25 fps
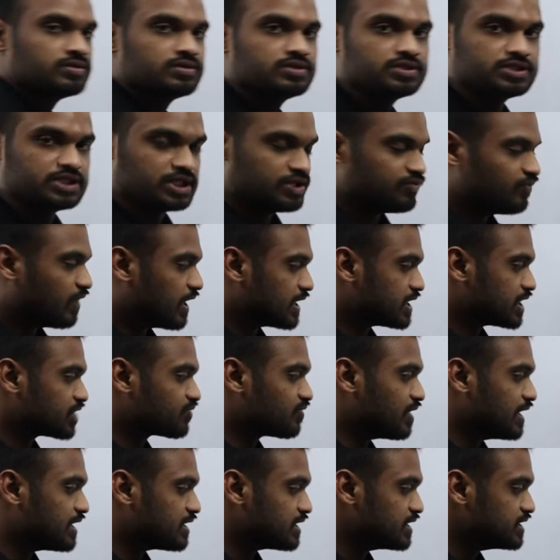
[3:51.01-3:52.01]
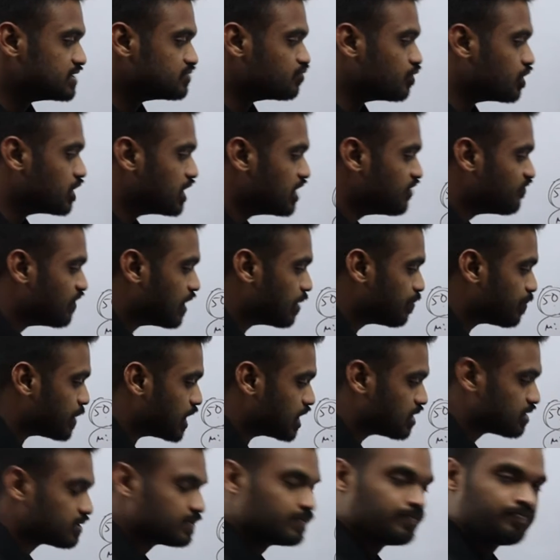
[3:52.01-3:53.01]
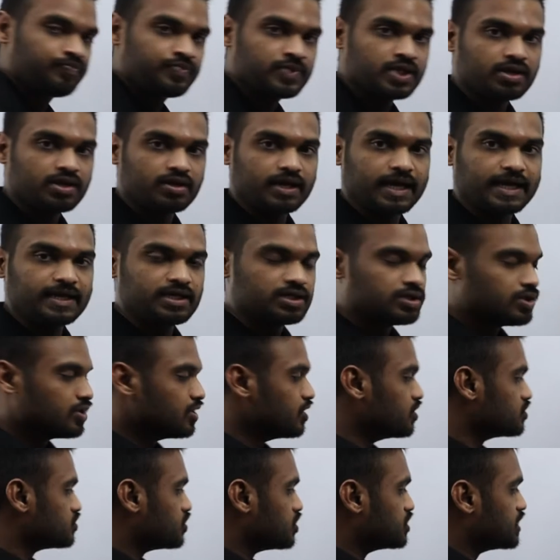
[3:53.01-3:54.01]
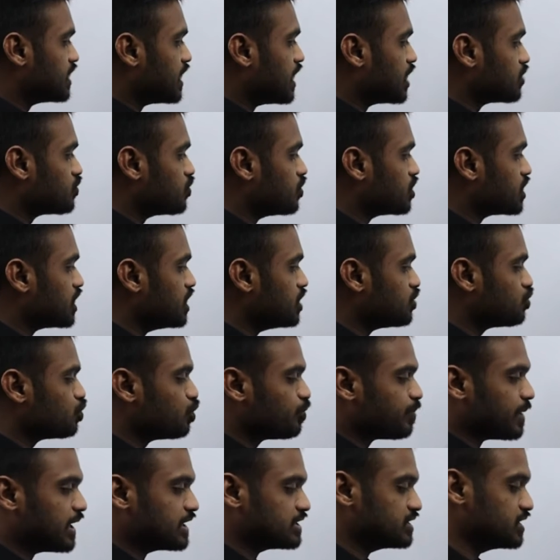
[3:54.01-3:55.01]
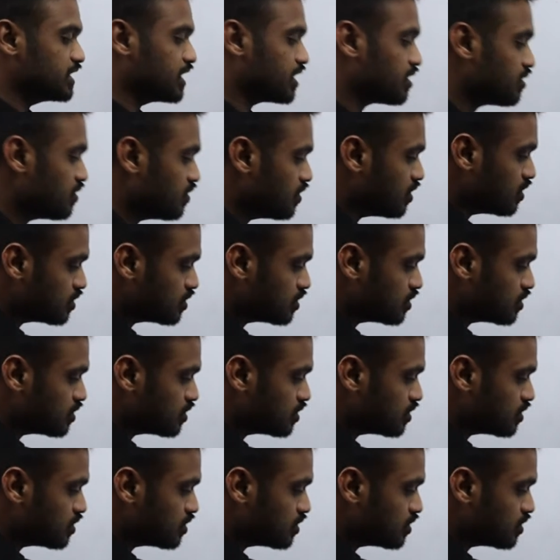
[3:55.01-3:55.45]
See, water quantity is only 1 part, right? So there are totally 2 parts here.